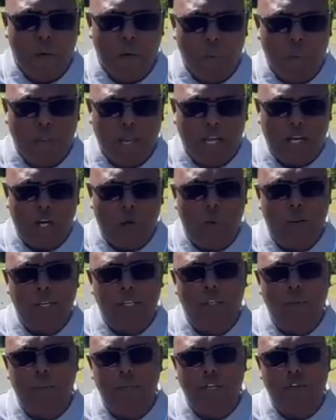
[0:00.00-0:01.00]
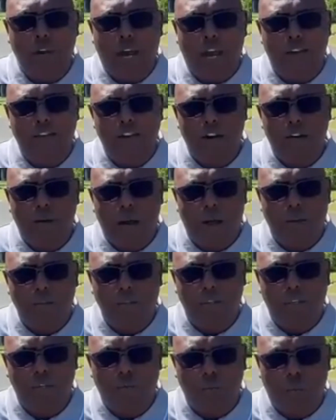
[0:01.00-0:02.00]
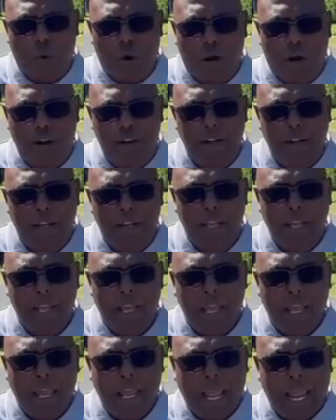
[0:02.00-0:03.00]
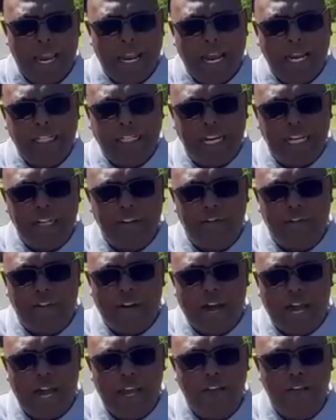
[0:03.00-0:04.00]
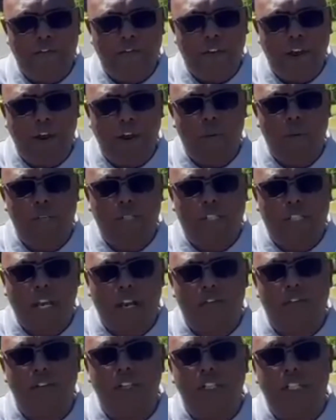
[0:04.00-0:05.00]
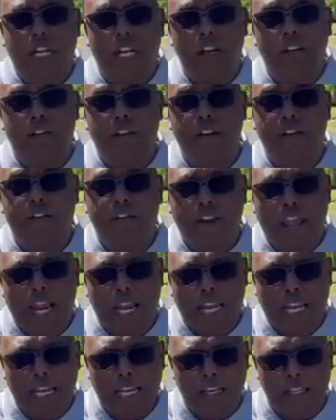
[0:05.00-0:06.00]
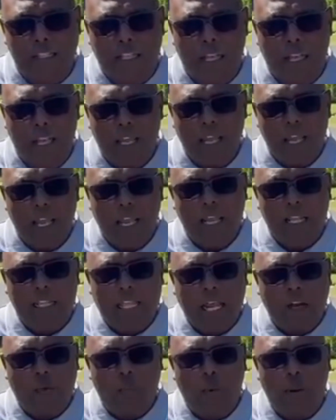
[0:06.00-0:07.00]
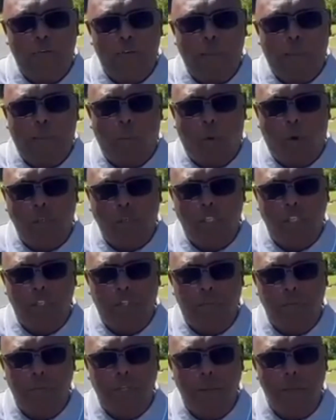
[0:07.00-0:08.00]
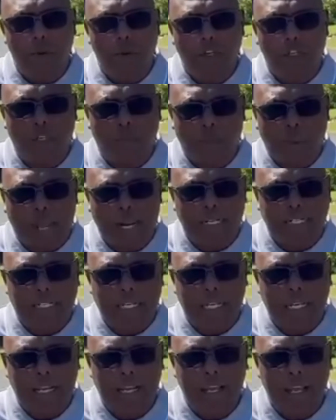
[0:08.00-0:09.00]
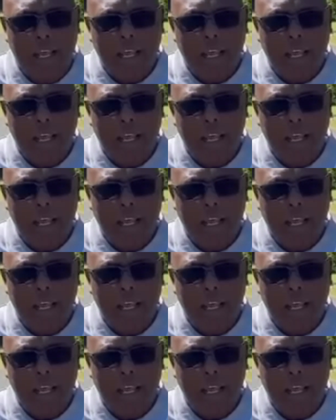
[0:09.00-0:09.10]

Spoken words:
We are going to be driving around this ward and identify various service delivery failures that we've reported to the municipality,